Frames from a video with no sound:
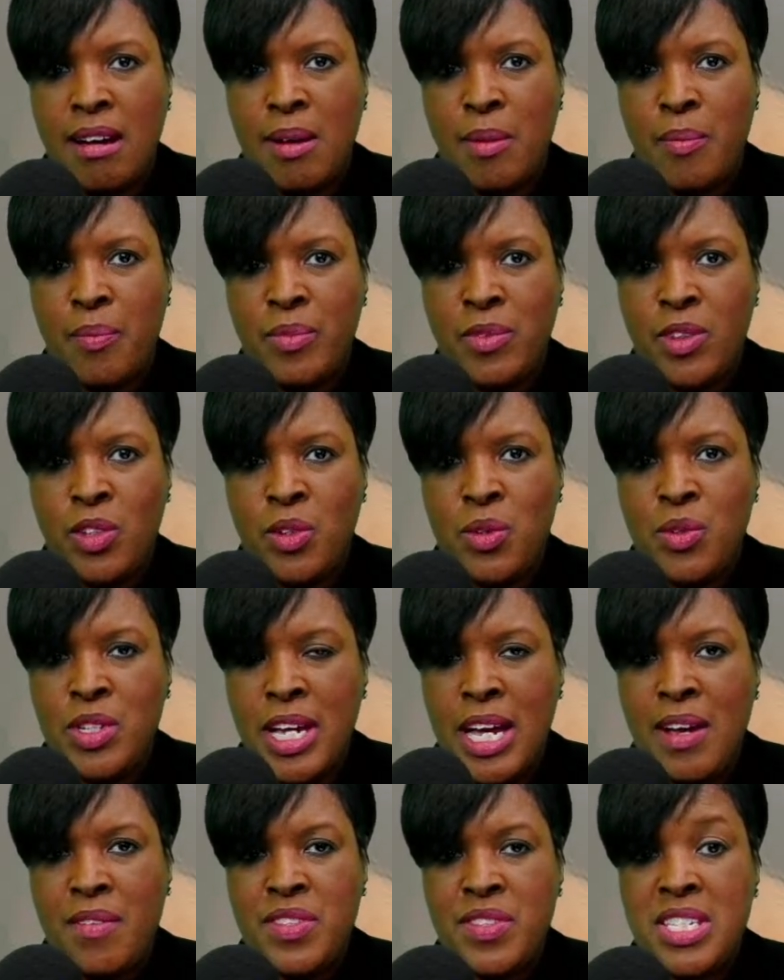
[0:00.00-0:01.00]
you
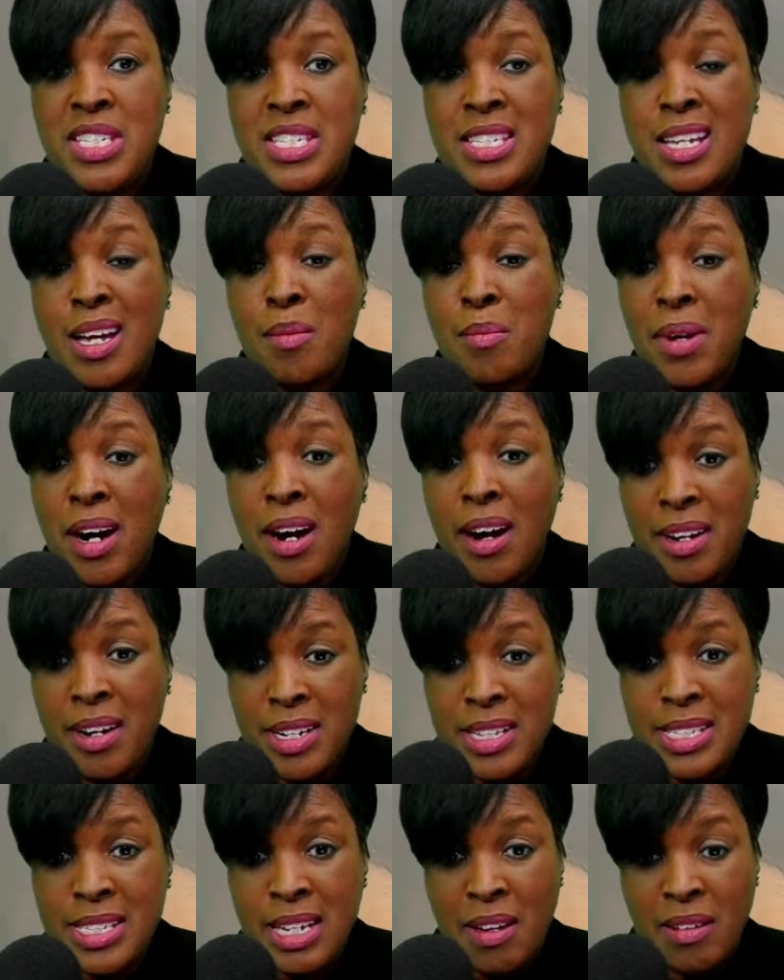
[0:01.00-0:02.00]
have some
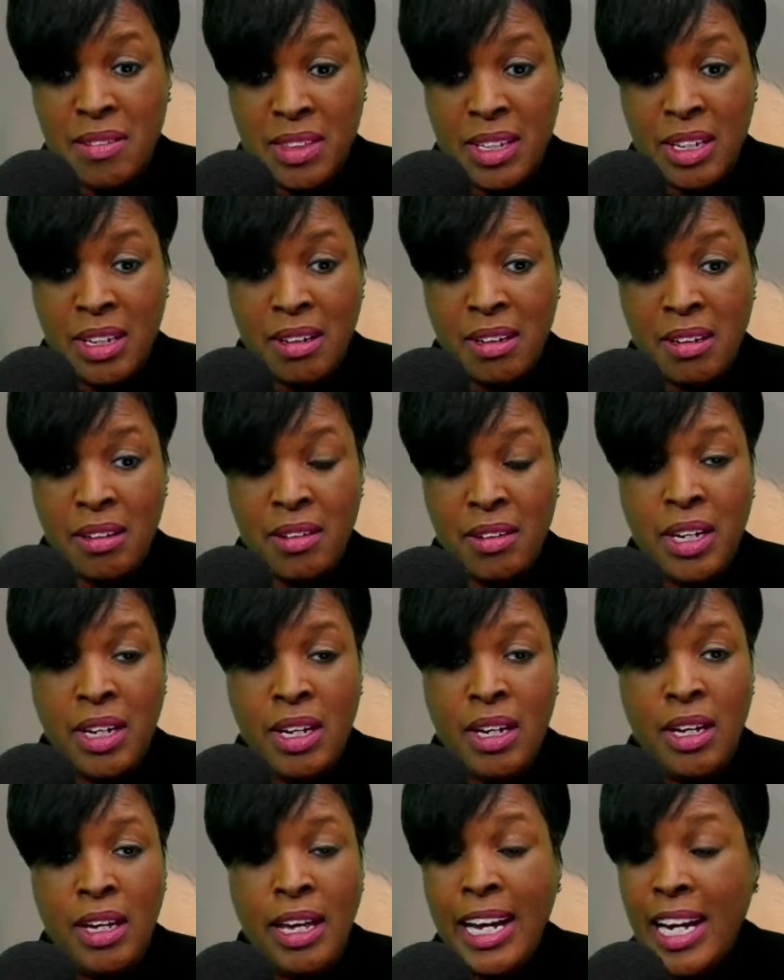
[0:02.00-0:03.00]
artists out there,
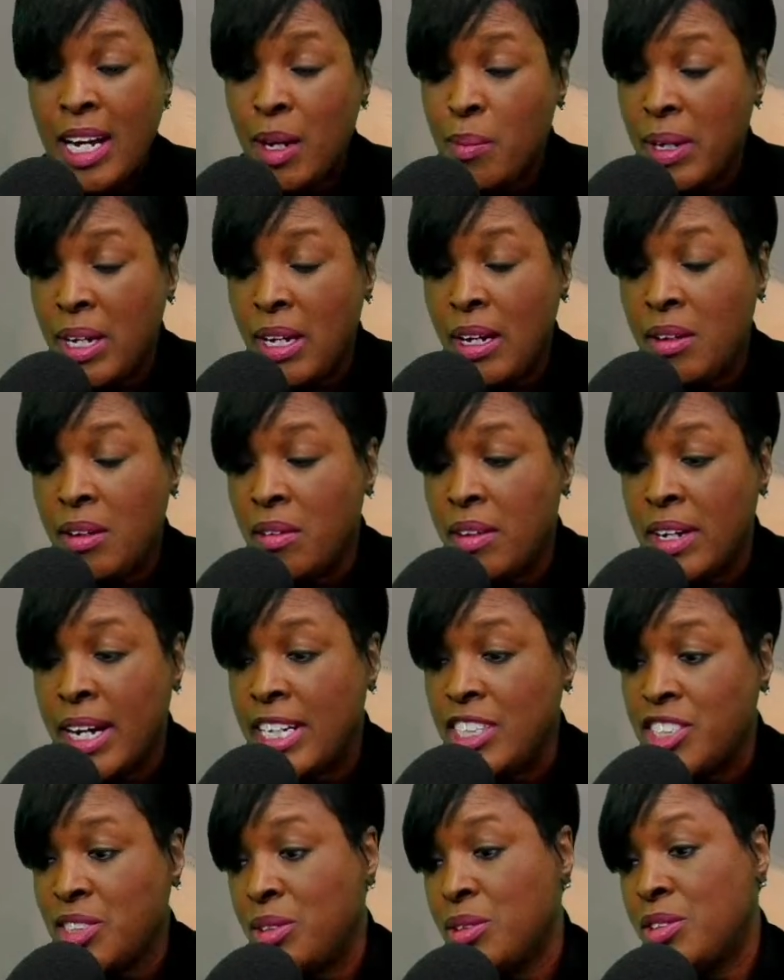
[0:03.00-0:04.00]
it could be
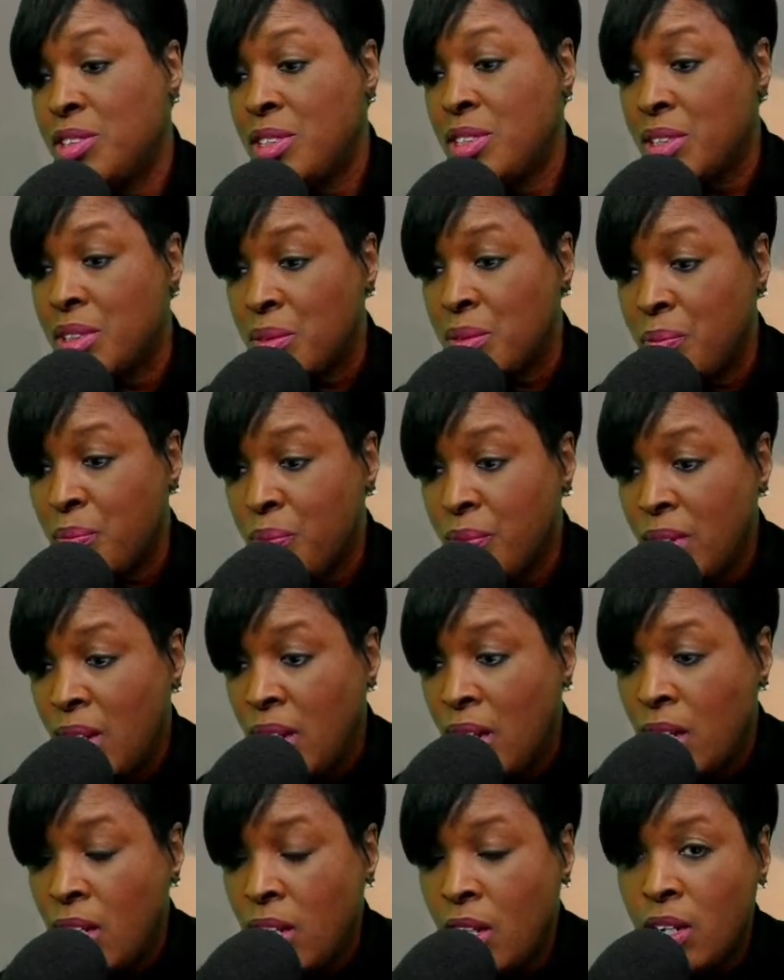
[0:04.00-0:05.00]
international too,
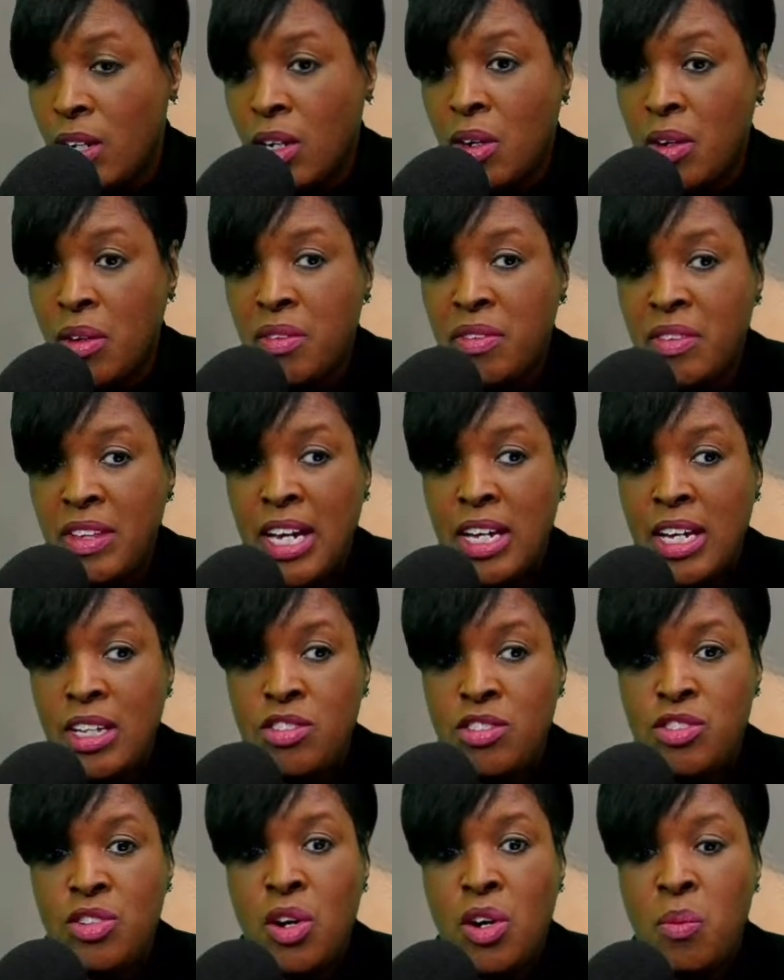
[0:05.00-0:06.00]
that
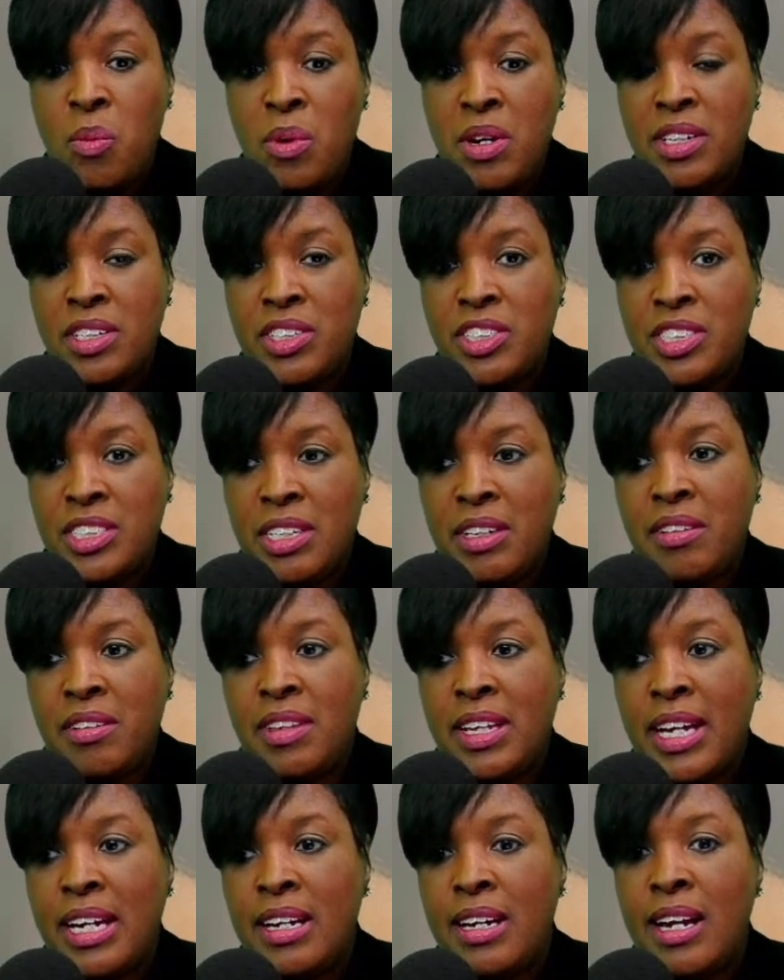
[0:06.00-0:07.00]
don't want to share
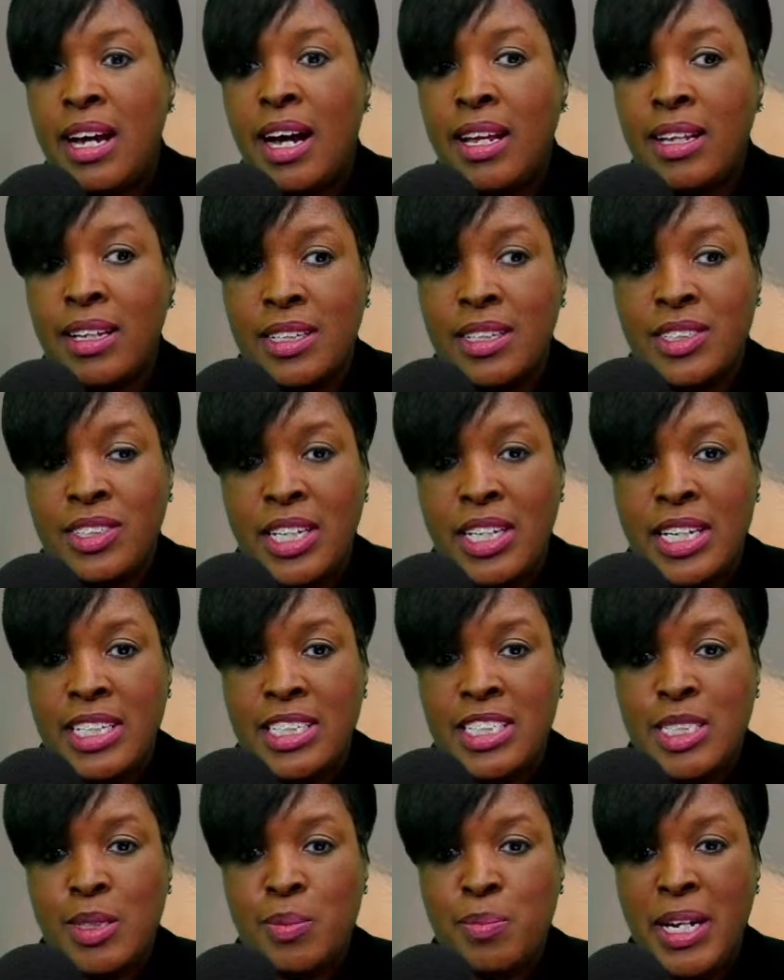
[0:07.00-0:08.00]
that knowledge,
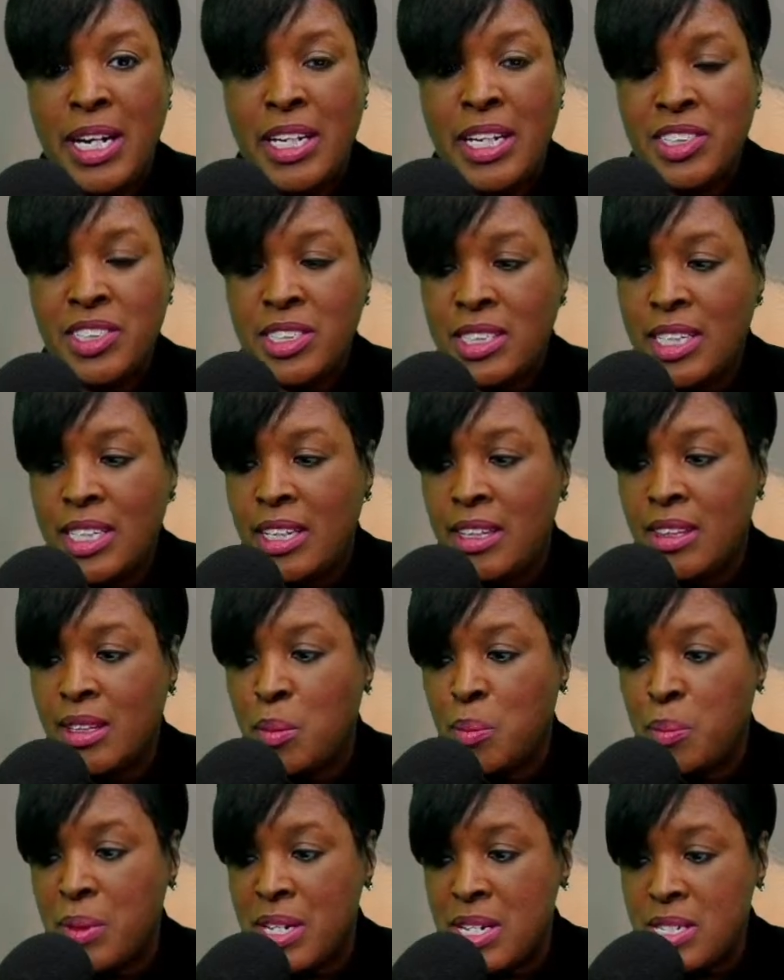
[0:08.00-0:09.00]
especially the
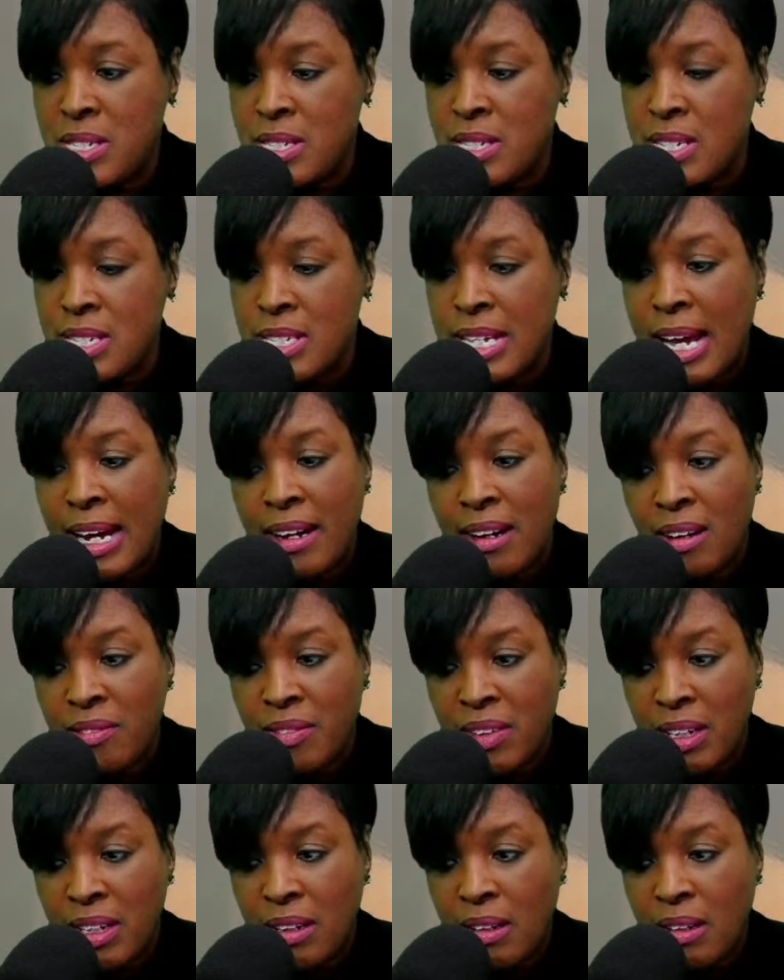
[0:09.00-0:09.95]
business side of it?